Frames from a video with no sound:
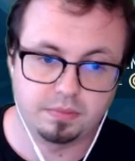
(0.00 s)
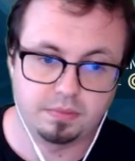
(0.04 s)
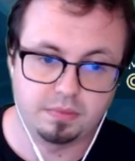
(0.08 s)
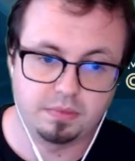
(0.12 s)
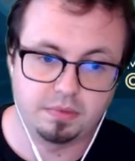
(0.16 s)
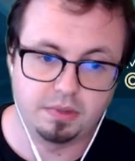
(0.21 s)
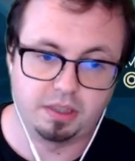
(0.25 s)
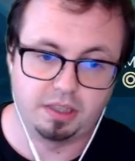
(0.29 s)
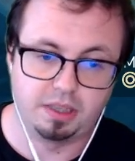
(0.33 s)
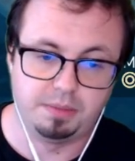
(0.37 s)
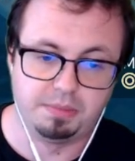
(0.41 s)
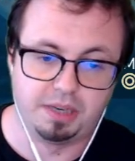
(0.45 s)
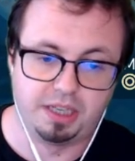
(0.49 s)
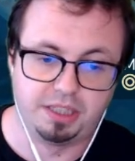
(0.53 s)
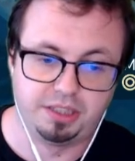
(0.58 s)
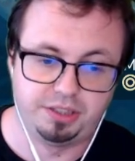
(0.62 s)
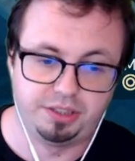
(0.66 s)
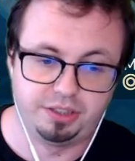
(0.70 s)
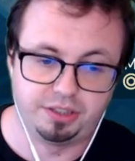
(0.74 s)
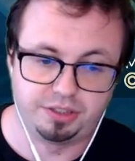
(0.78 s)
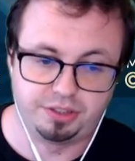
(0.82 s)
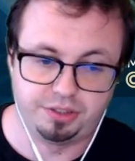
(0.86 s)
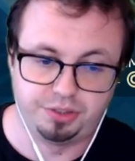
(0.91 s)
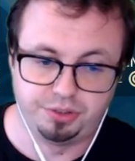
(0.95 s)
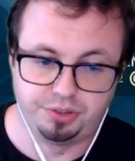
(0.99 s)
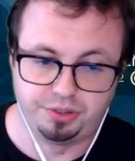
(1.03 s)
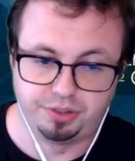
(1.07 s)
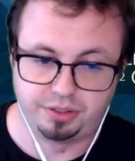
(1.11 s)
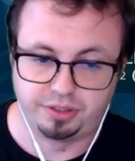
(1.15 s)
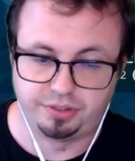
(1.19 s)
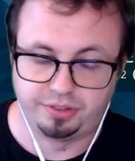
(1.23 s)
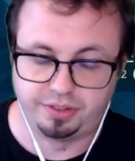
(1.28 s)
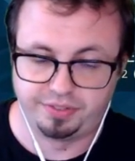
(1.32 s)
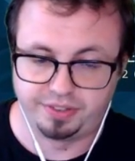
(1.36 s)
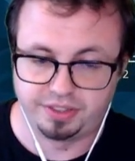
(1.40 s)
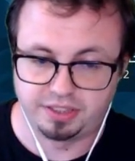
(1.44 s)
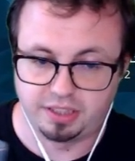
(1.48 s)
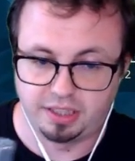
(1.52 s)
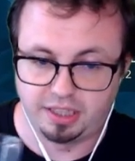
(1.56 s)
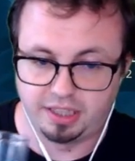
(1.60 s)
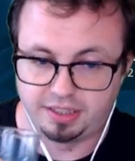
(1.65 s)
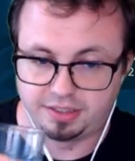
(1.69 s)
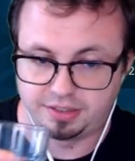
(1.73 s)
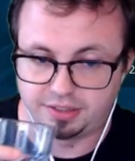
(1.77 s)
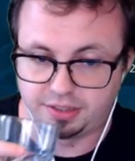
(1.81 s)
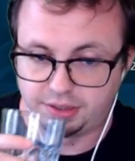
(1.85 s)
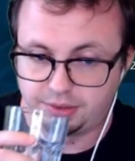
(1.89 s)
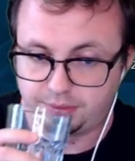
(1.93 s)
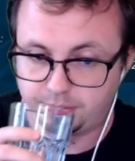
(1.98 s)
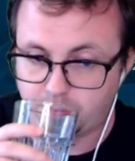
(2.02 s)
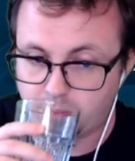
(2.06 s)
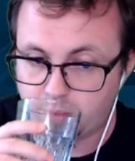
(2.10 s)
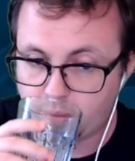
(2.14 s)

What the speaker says: Like he might just do a terrific slays though.